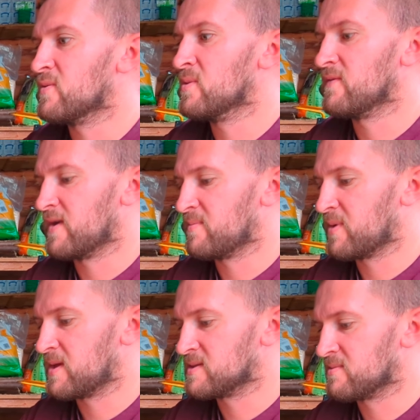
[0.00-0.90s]
for all of it,
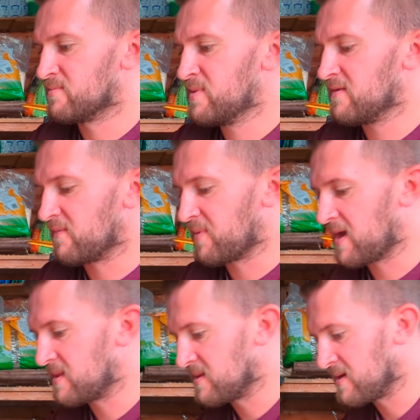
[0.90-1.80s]
but it's a bit of a
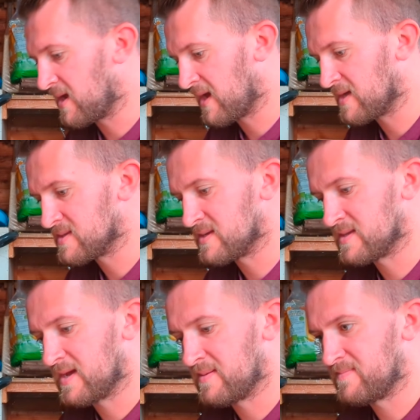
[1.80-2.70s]
pain in the ass,
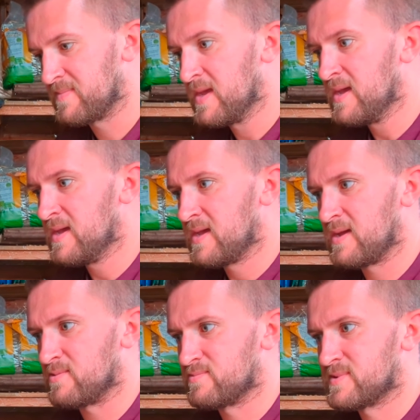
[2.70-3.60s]
and it'll